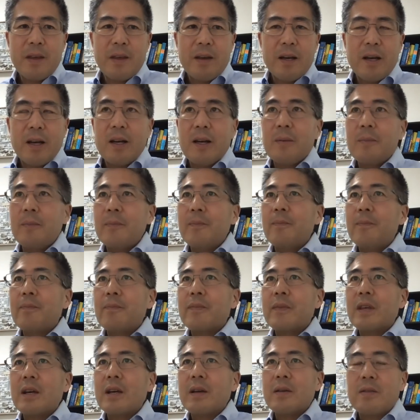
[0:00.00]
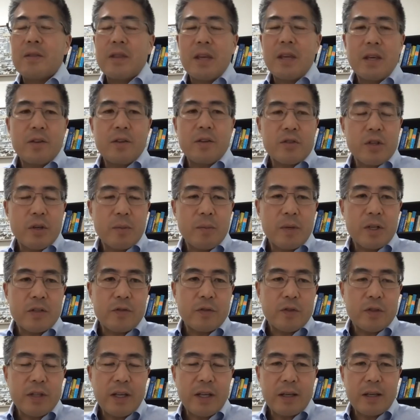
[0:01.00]
Thank you so much for
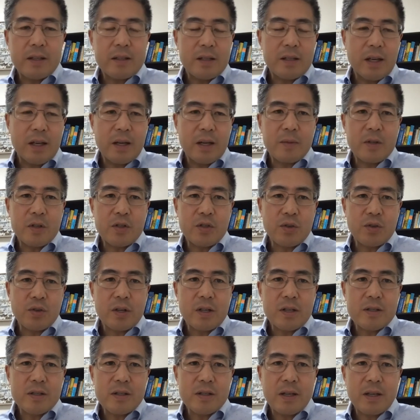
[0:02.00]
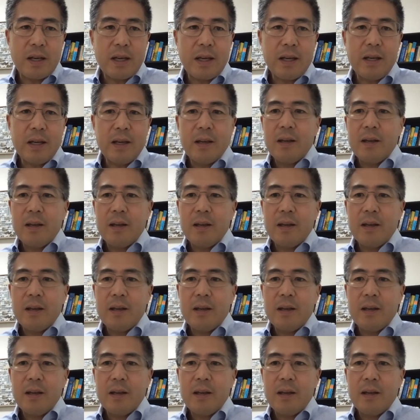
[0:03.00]
taking time to join us today.